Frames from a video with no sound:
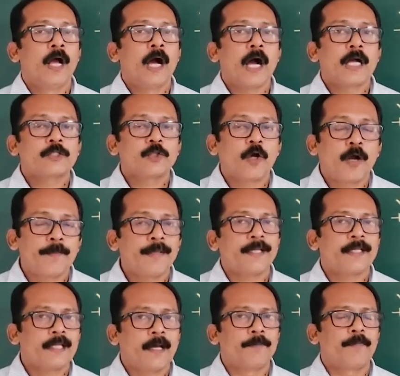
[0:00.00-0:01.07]
atomic
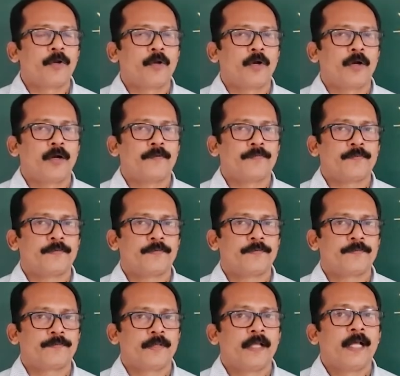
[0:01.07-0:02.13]
number of
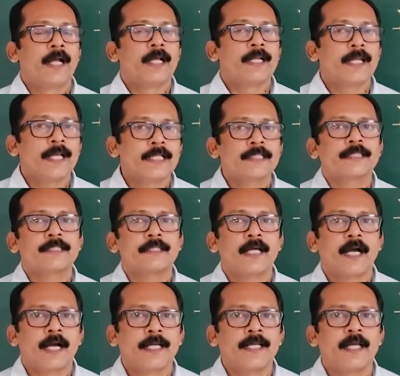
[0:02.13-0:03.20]
next
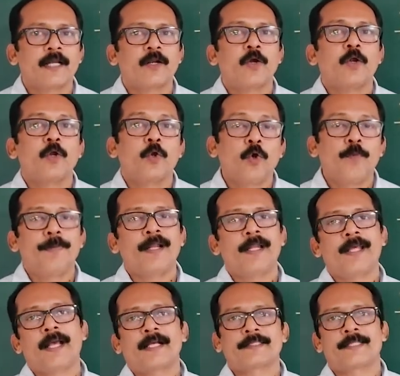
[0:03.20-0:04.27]
higher noble
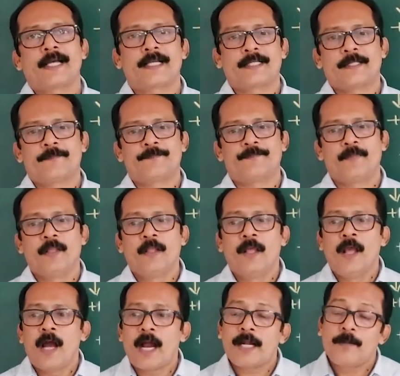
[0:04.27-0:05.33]
gas atom.
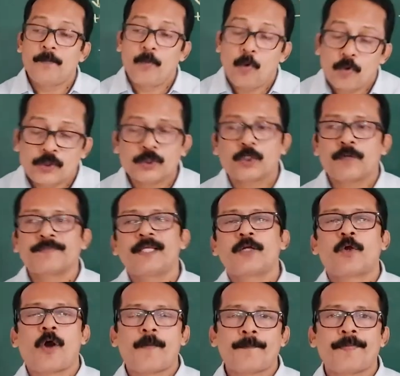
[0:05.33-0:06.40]
And most of the
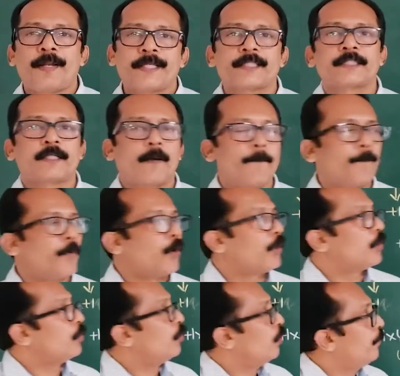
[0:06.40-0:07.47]
complex
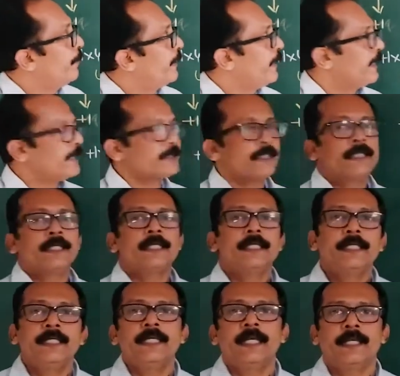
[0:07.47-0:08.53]
compound obeys
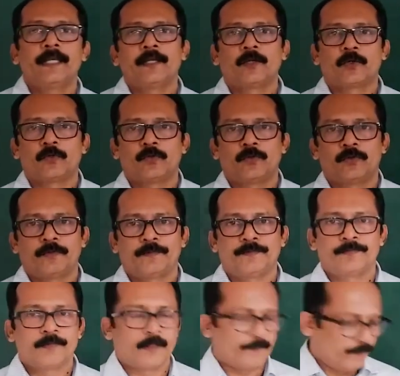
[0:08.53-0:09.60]
EAN rule.
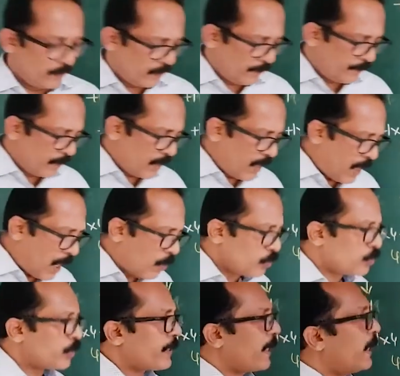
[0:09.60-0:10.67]
How
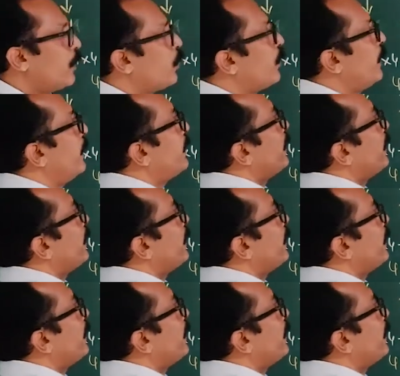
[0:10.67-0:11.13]
to calculate